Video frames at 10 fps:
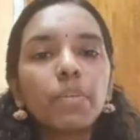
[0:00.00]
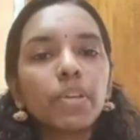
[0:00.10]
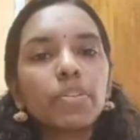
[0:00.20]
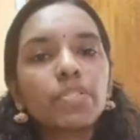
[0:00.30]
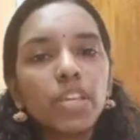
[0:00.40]

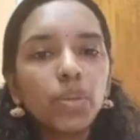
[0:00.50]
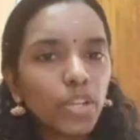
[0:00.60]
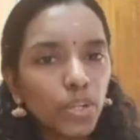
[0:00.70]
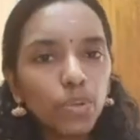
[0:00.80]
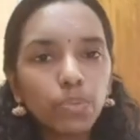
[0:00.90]
Because you
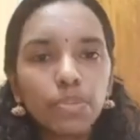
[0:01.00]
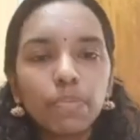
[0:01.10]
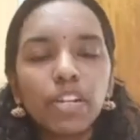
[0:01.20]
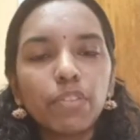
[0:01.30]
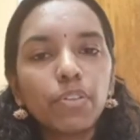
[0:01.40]
can
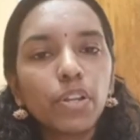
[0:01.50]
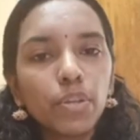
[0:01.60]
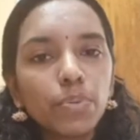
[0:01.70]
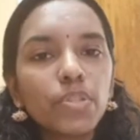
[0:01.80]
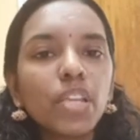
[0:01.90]
use, but if you
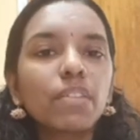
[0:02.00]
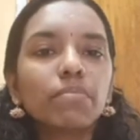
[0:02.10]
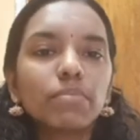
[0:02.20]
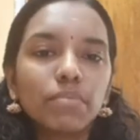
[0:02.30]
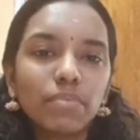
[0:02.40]
are using,
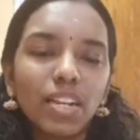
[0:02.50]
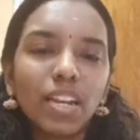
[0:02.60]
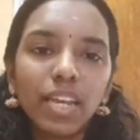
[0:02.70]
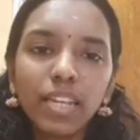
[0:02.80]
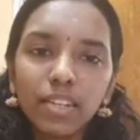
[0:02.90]

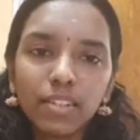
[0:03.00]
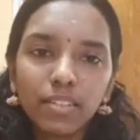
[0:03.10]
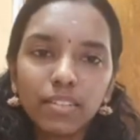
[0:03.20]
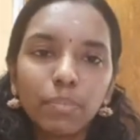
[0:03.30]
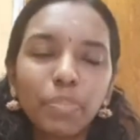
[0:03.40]
like
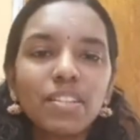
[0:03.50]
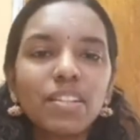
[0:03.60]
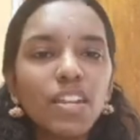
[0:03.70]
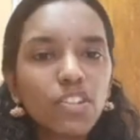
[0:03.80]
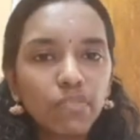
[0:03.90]
the
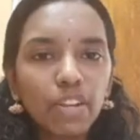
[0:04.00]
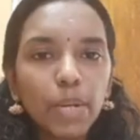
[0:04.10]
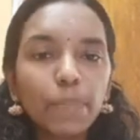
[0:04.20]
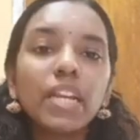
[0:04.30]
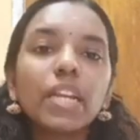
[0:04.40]
presentation
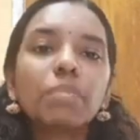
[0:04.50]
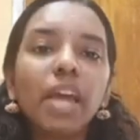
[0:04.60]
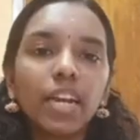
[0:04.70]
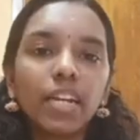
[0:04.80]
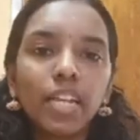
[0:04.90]
will be
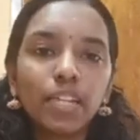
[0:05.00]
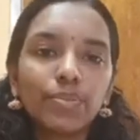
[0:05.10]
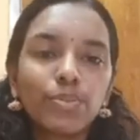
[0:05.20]
demanding.